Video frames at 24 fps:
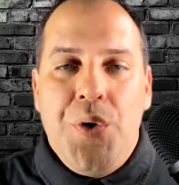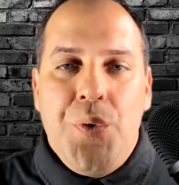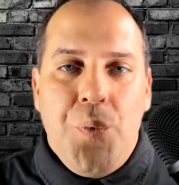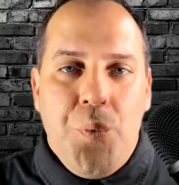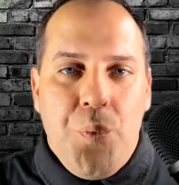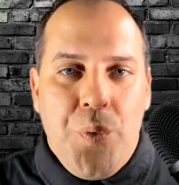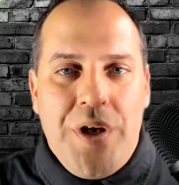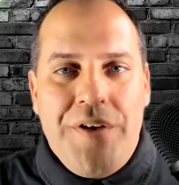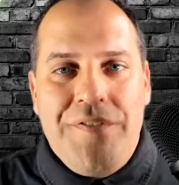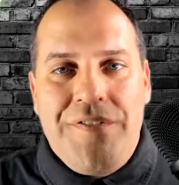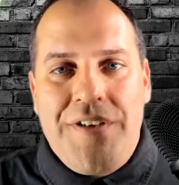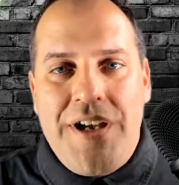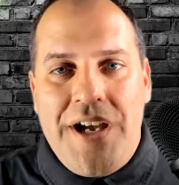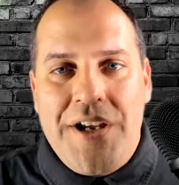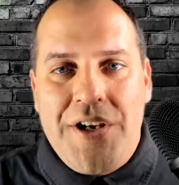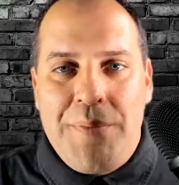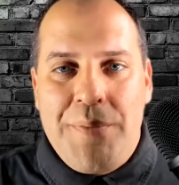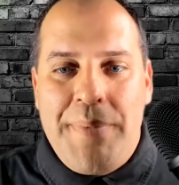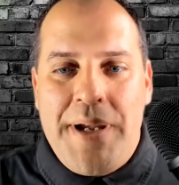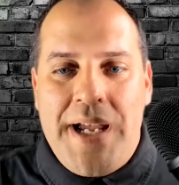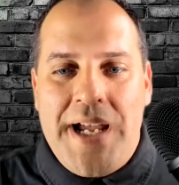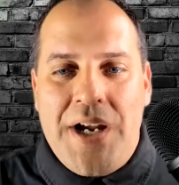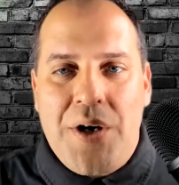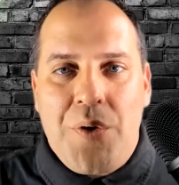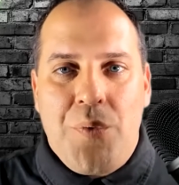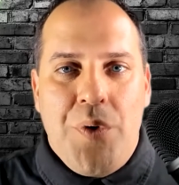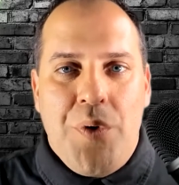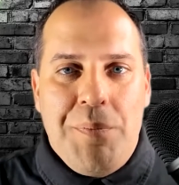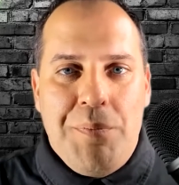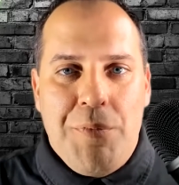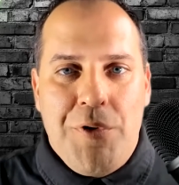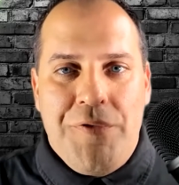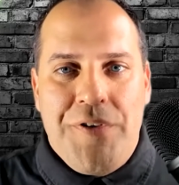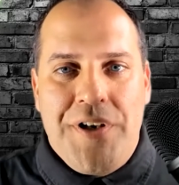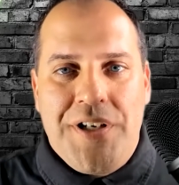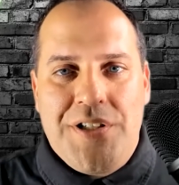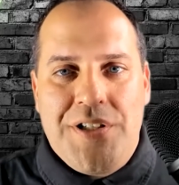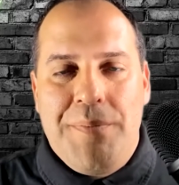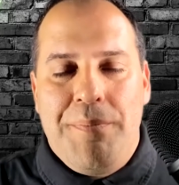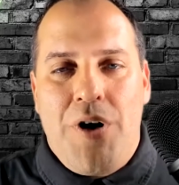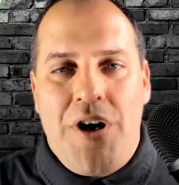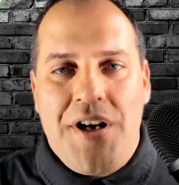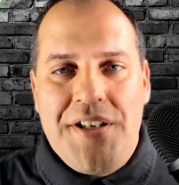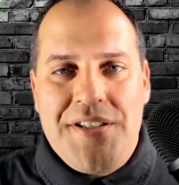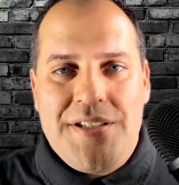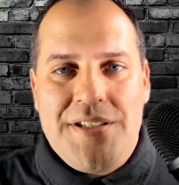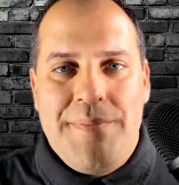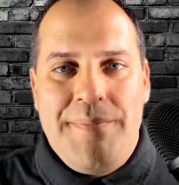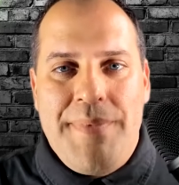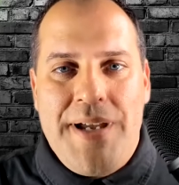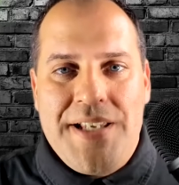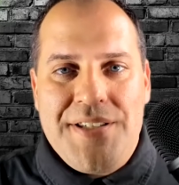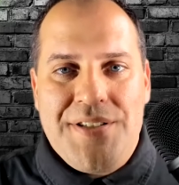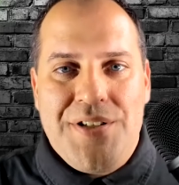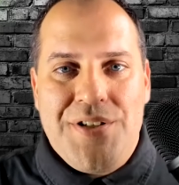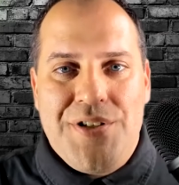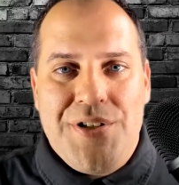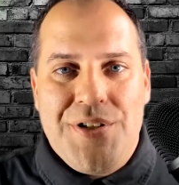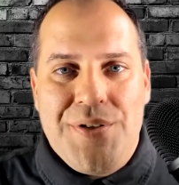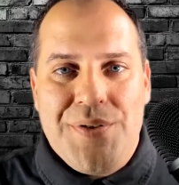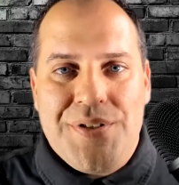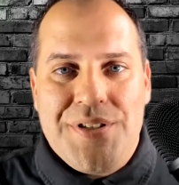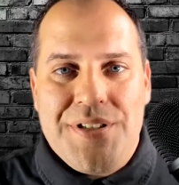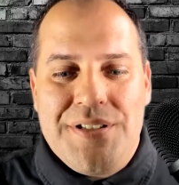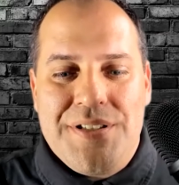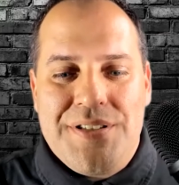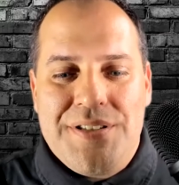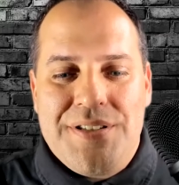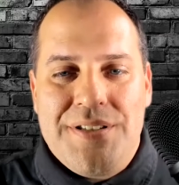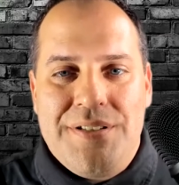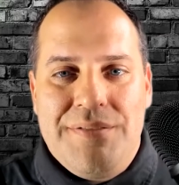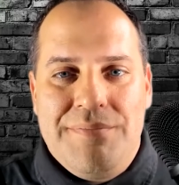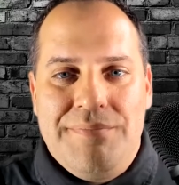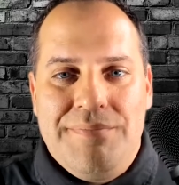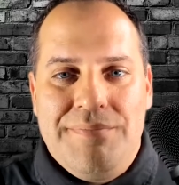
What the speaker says: we've got your back when moving to Boston, Massachusetts.